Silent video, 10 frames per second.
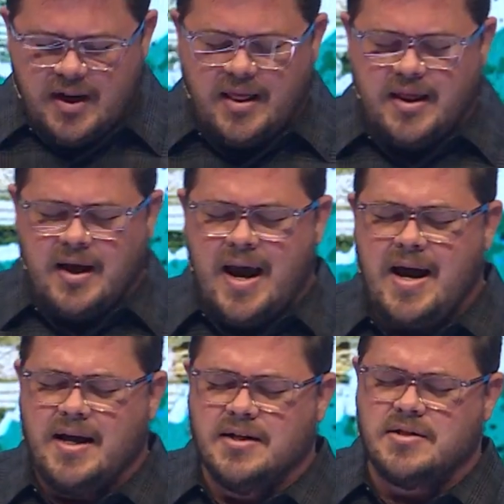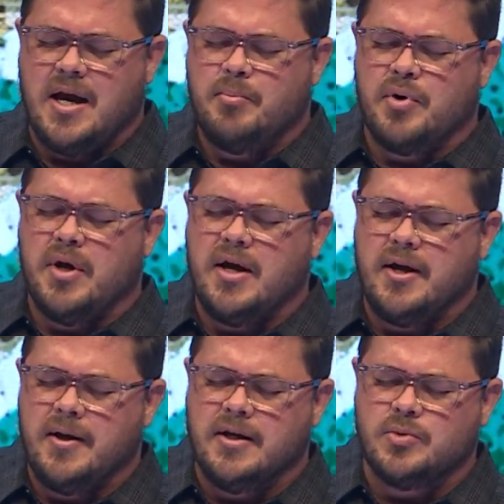that it has, I
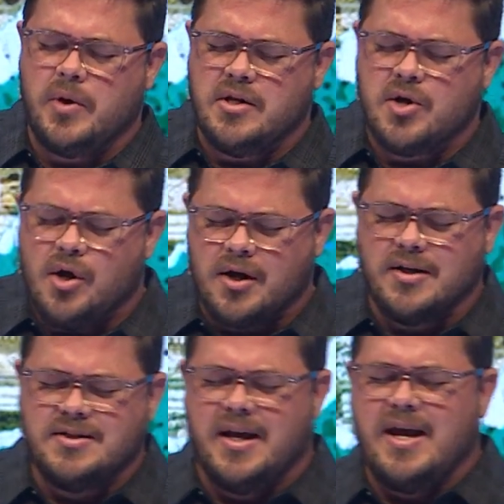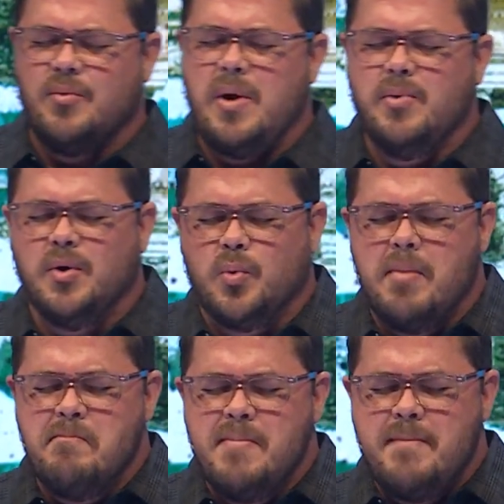pray as we talk today, we would
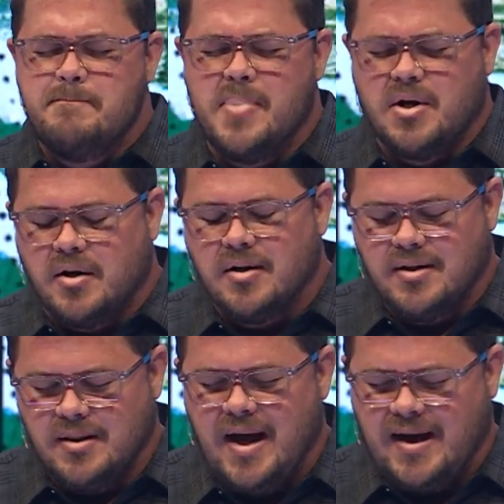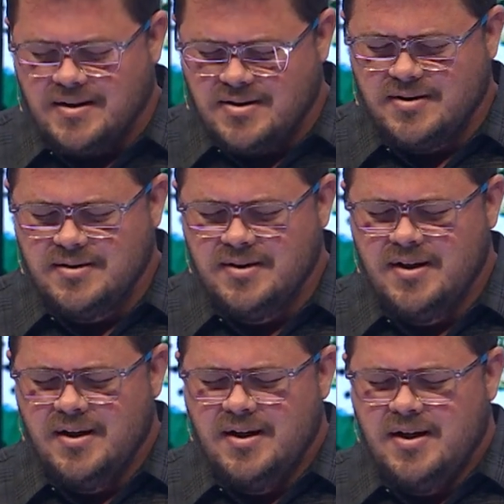remember that.
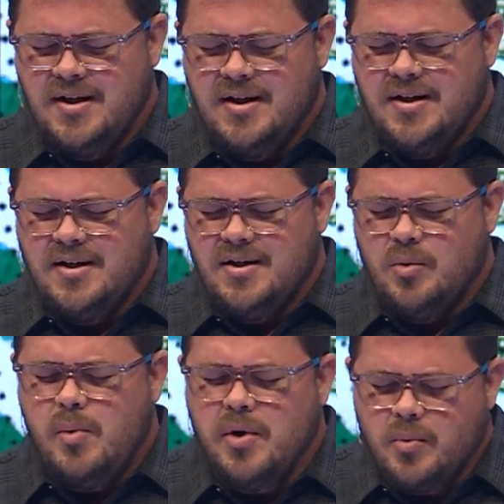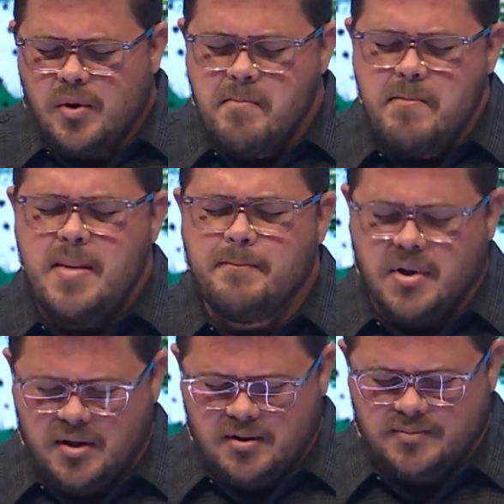We would
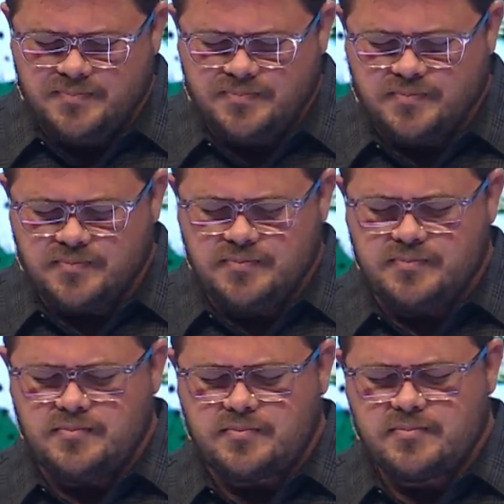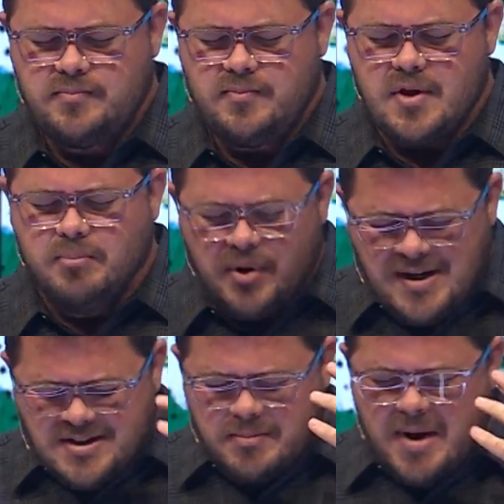remember
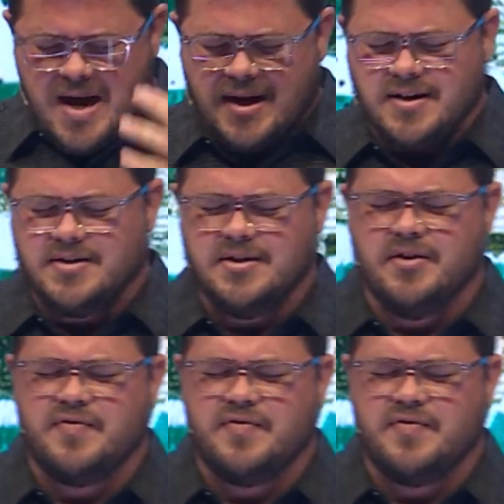Bring to mind the